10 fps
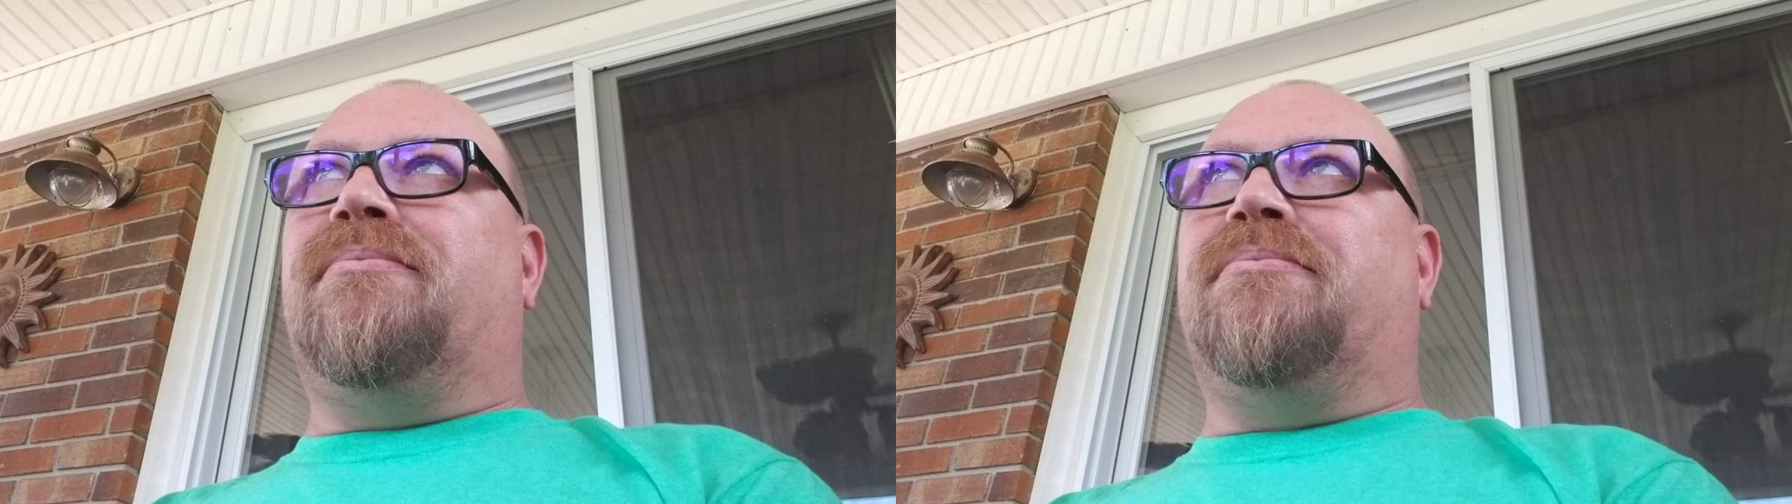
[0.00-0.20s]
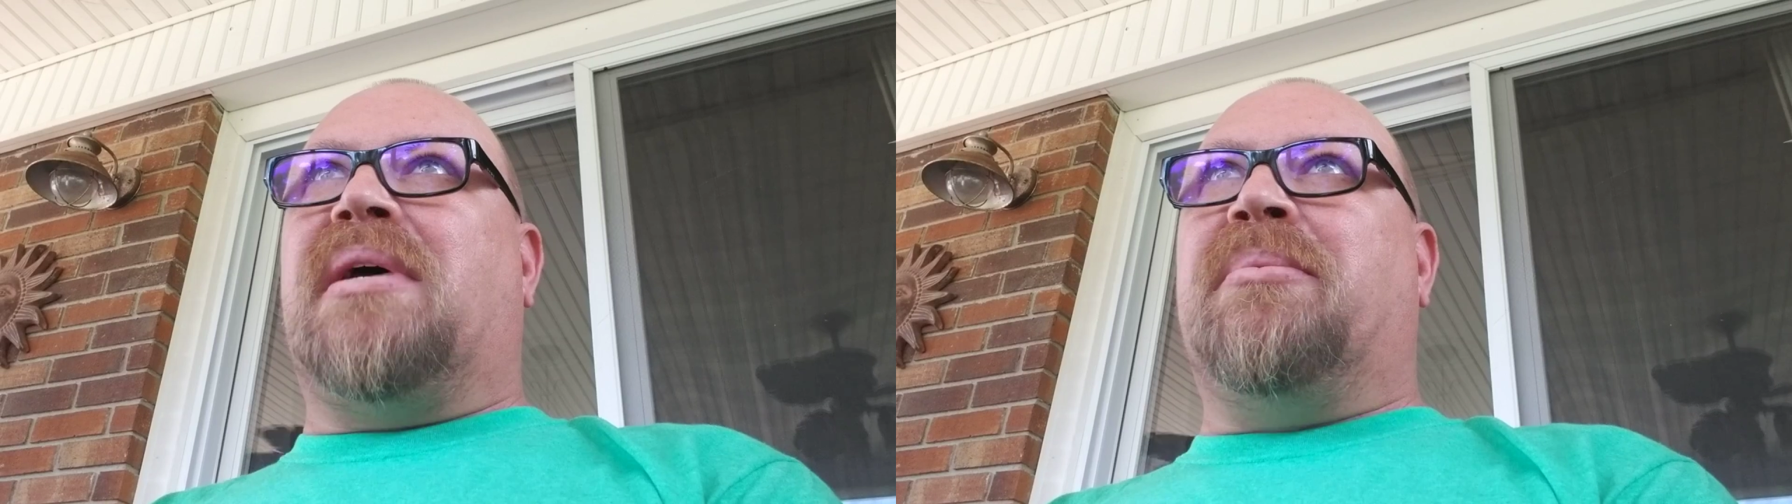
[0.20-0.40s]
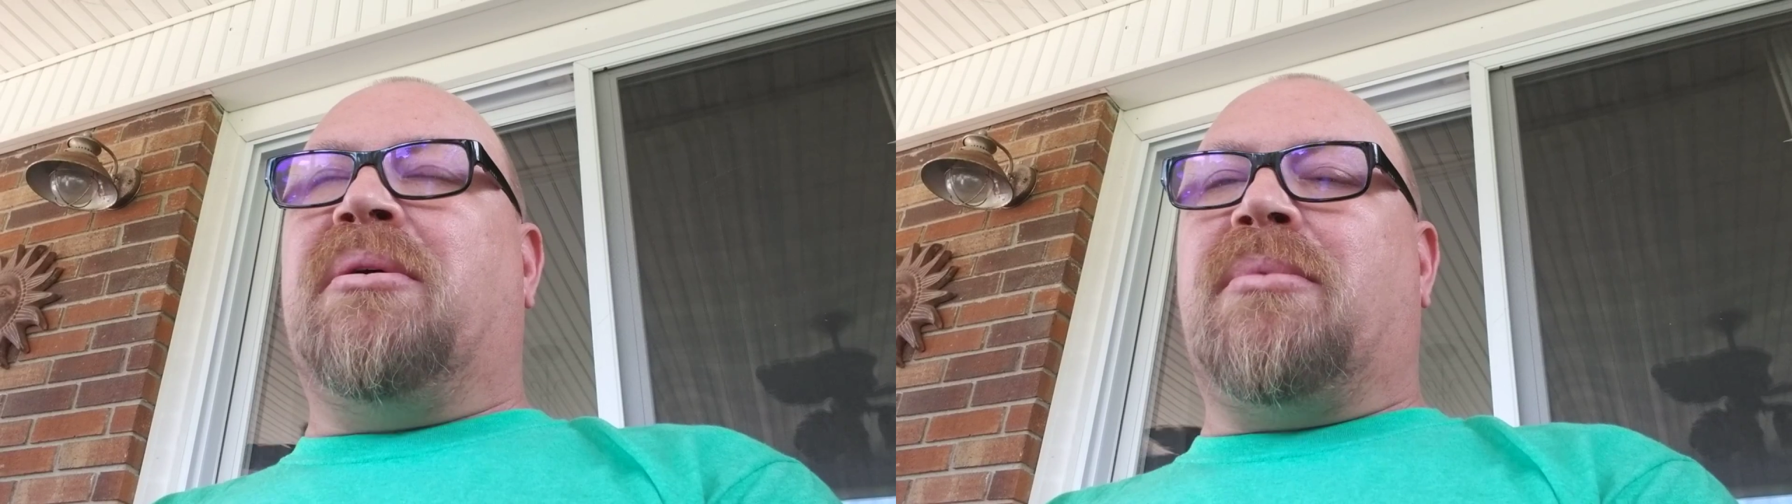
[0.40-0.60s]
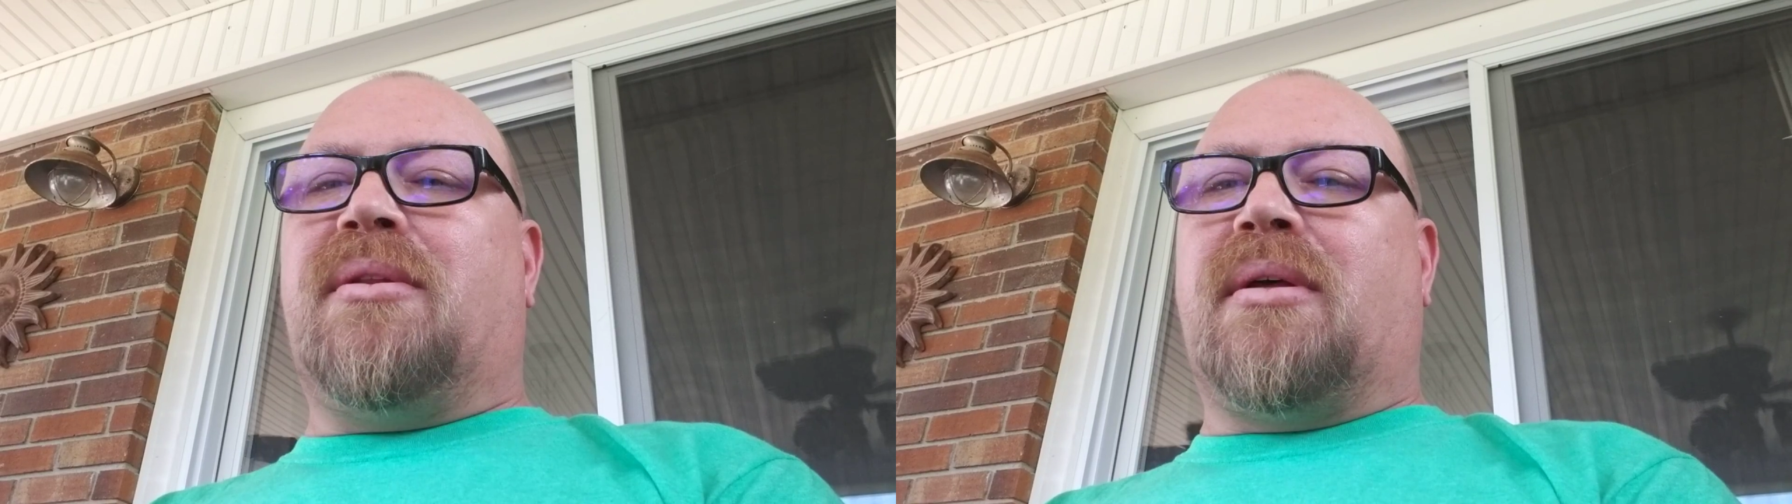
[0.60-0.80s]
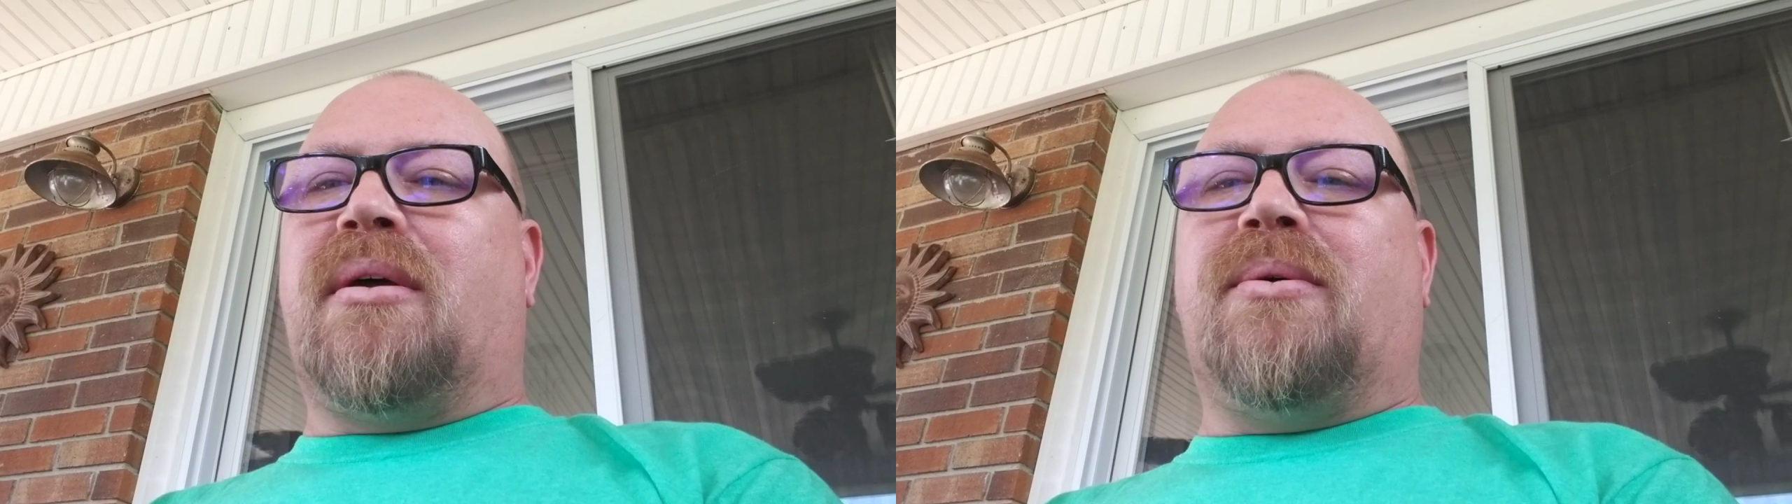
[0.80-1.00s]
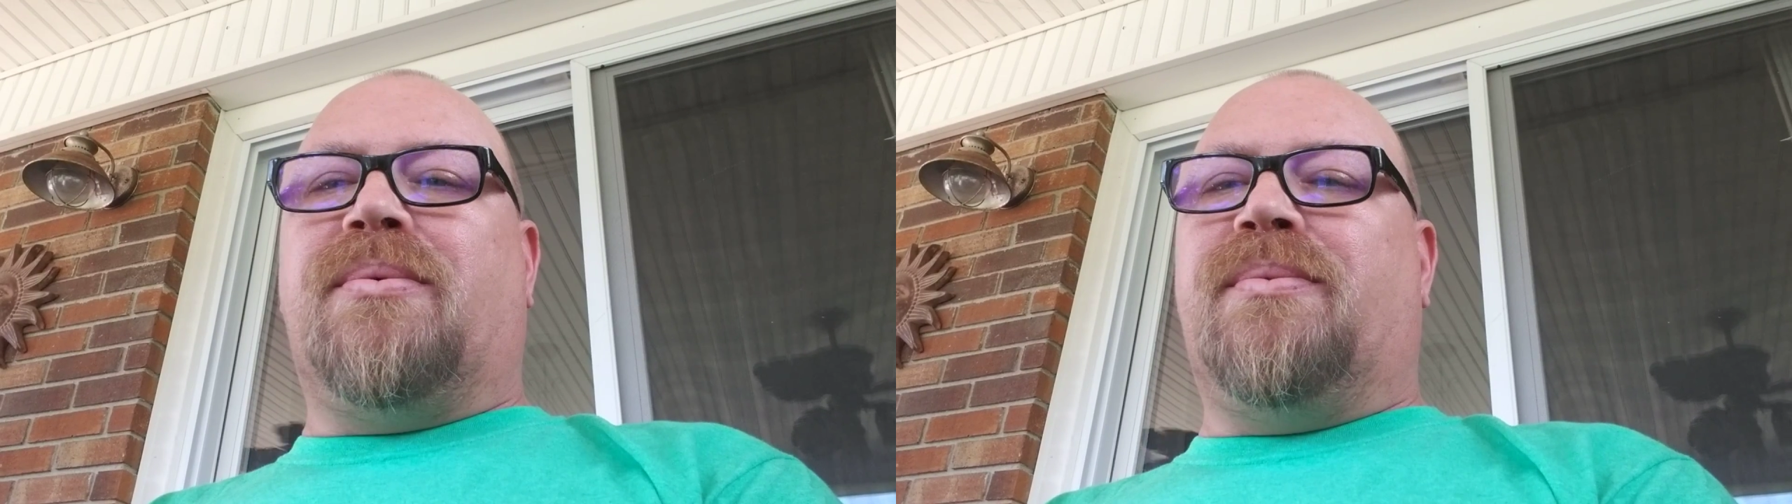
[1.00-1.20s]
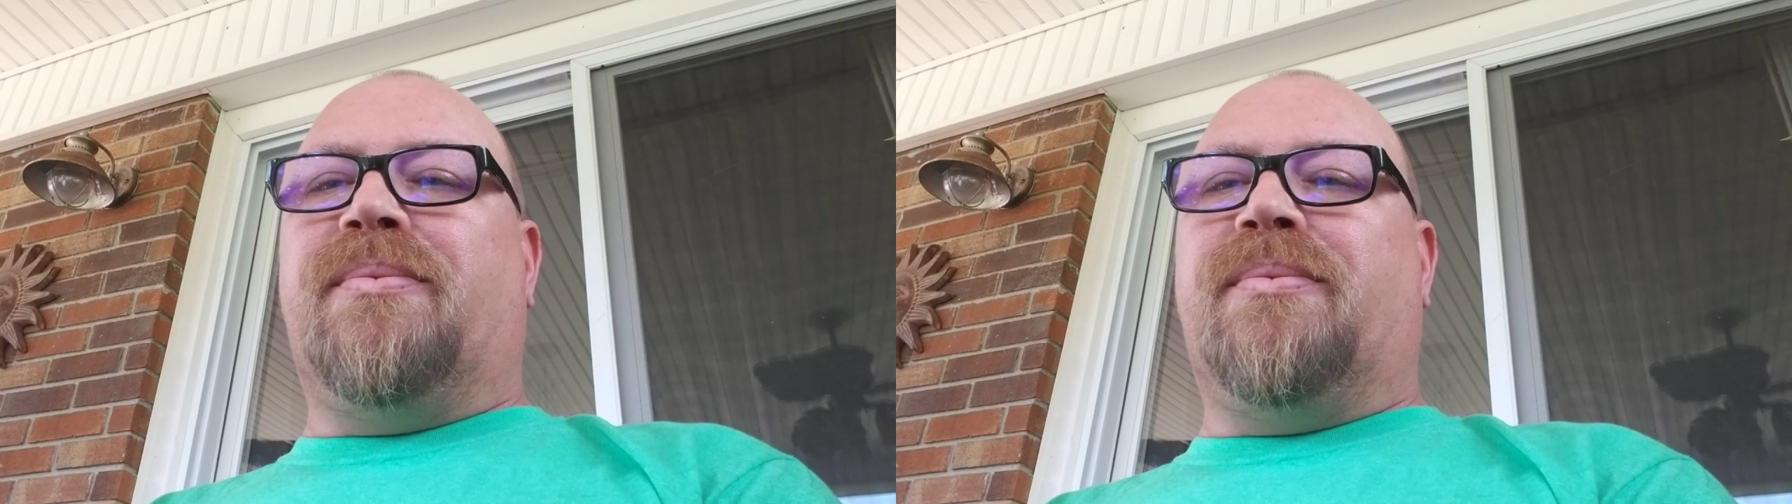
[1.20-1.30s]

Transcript: maybe a month ago.